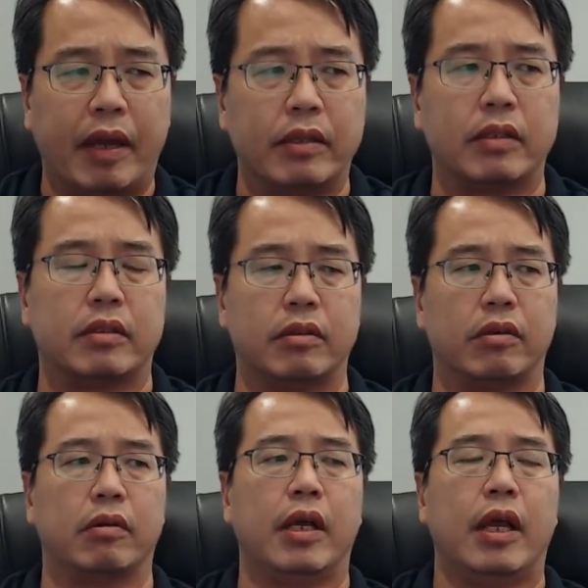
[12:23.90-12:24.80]
part is,
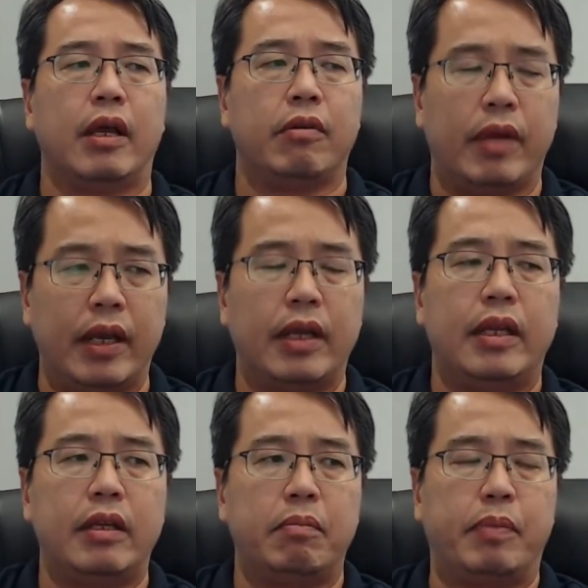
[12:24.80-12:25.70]

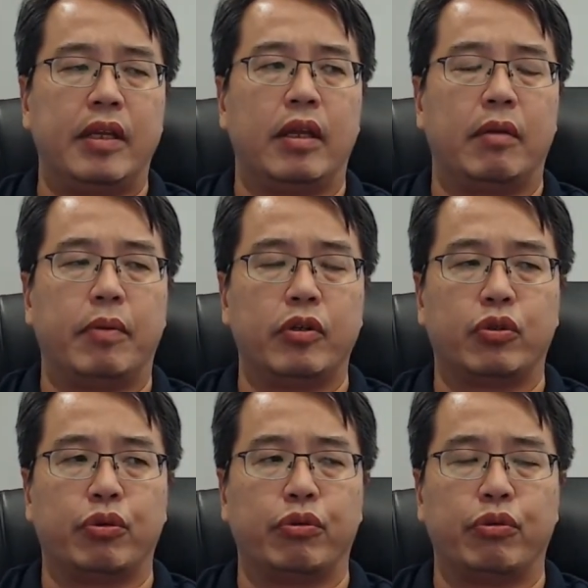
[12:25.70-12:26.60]
really being
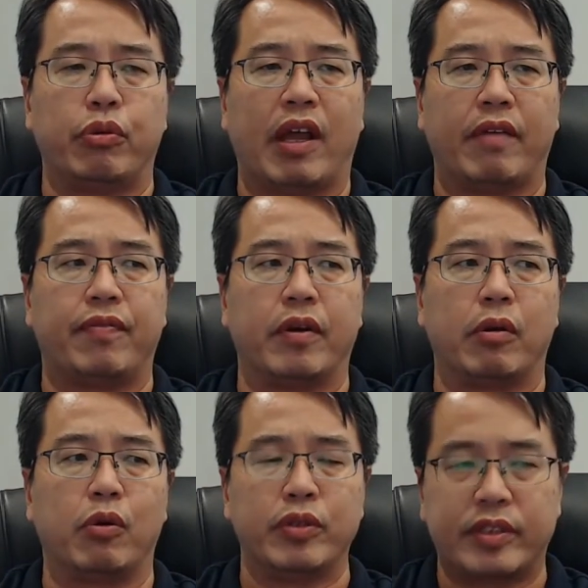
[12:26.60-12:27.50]
able to have a
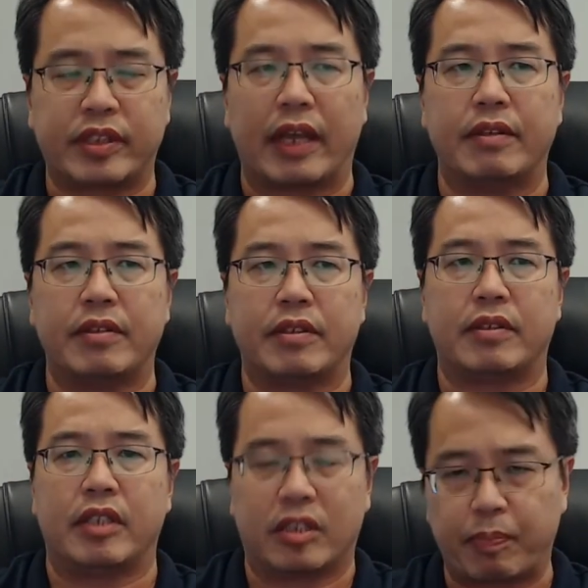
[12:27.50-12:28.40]
good
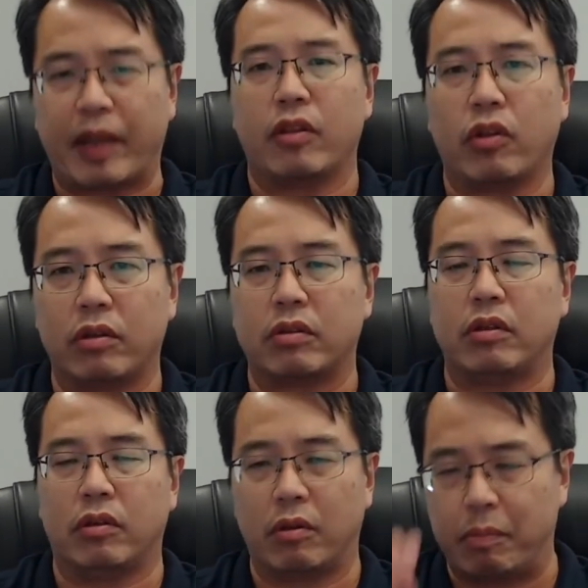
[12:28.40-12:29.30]
sense, despite
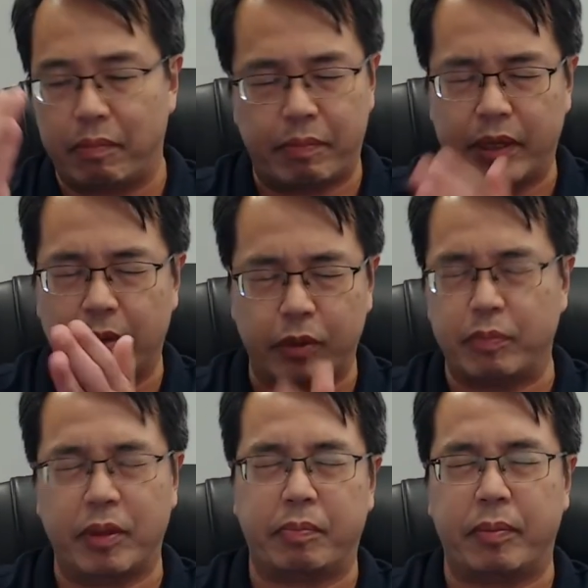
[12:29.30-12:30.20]
not, being able
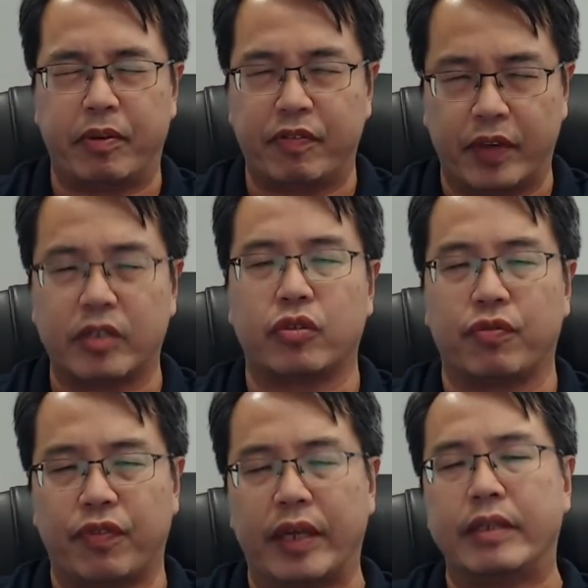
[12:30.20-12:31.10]
to meet people face to
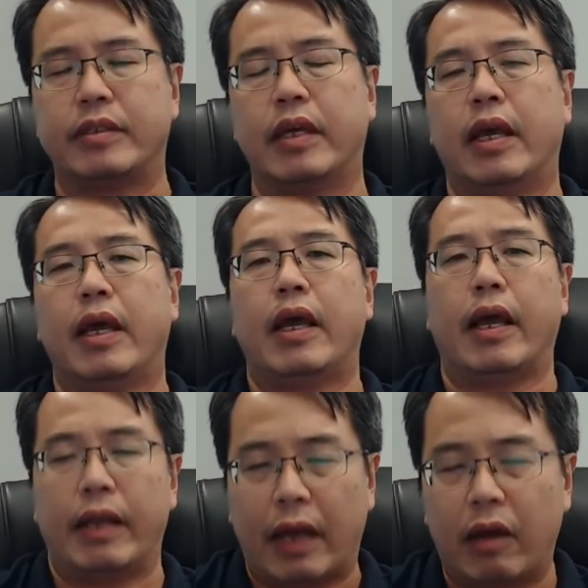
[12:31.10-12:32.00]
face.
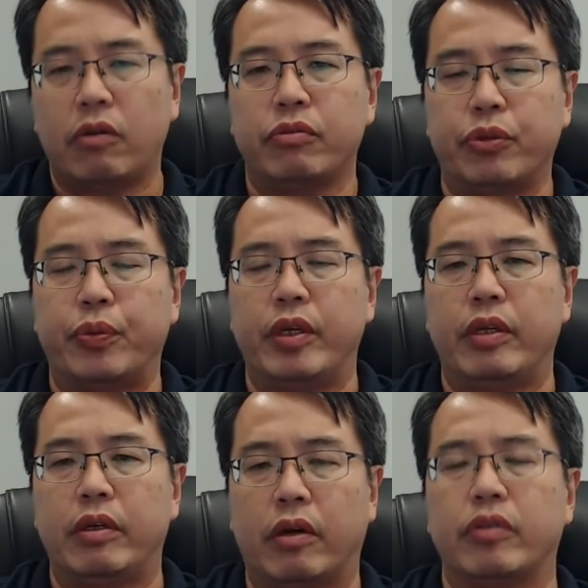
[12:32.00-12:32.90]
And how do
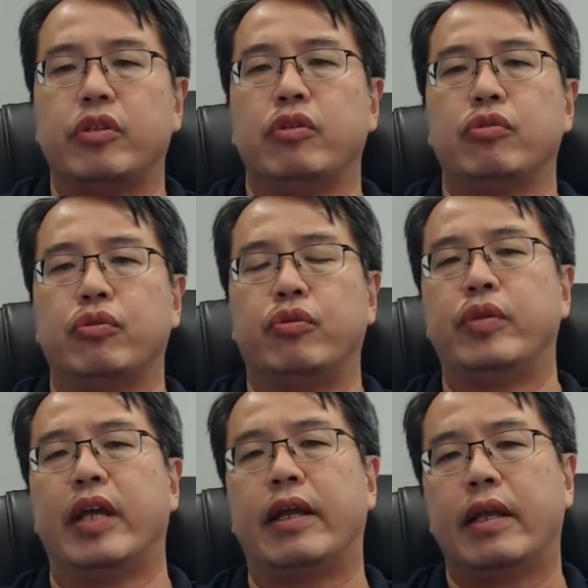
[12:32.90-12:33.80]
we continue to
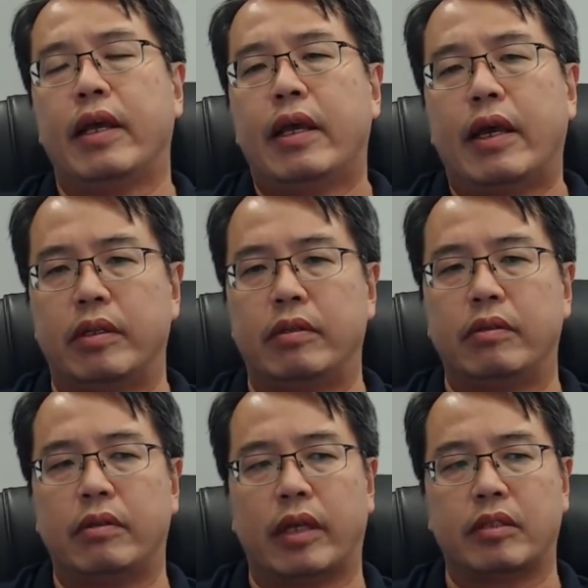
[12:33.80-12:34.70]
do that? It
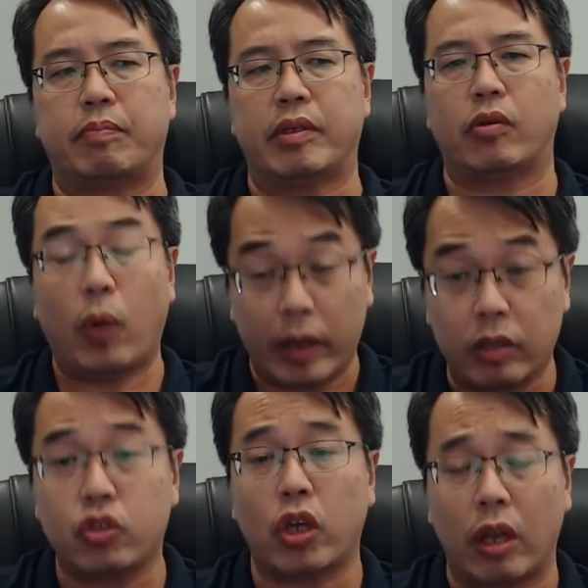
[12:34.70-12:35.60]
has been quite
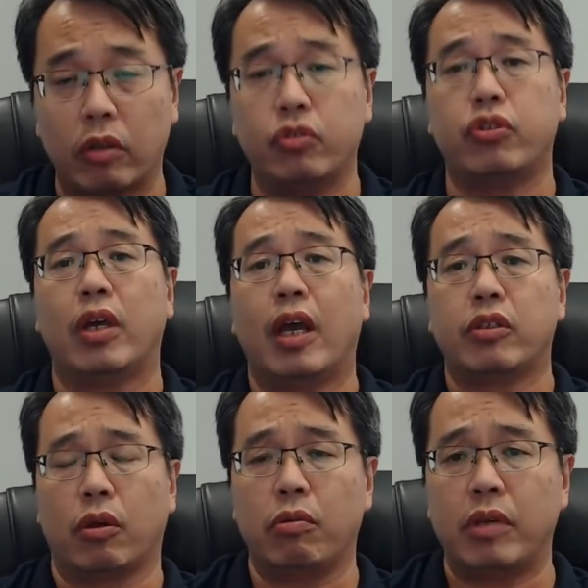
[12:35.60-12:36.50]
a challenge.
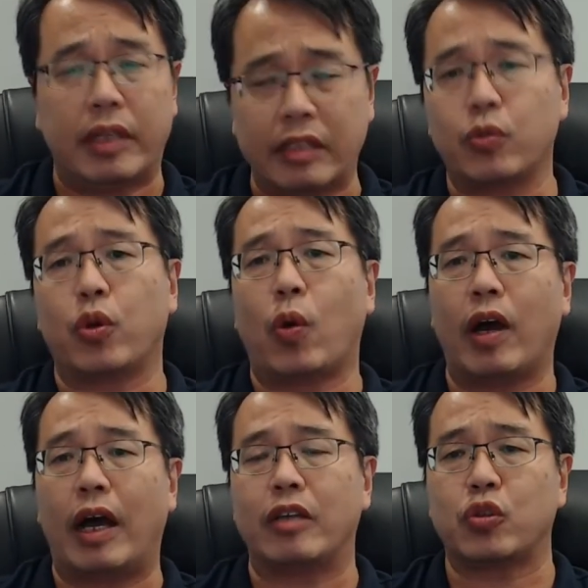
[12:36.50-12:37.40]
So it does
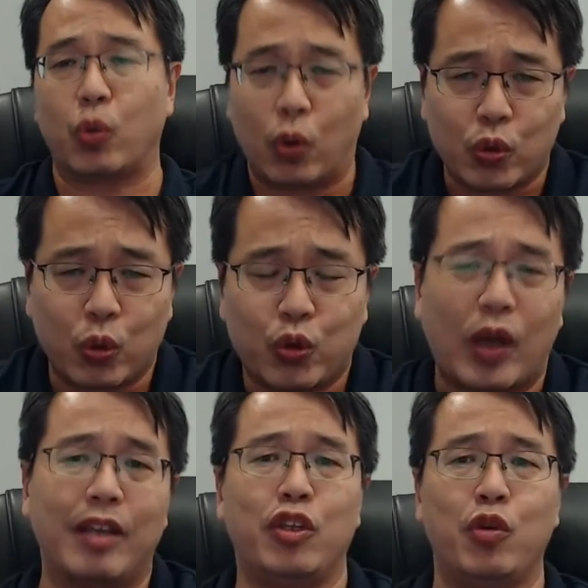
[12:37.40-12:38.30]
require us to also
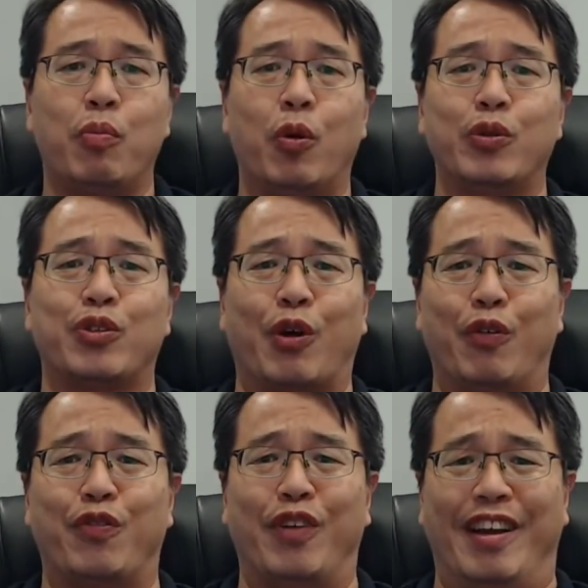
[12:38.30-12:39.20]
try new modes
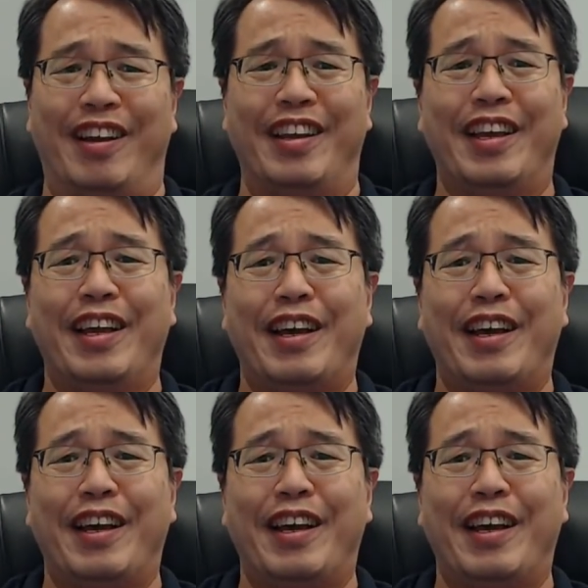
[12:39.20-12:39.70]
of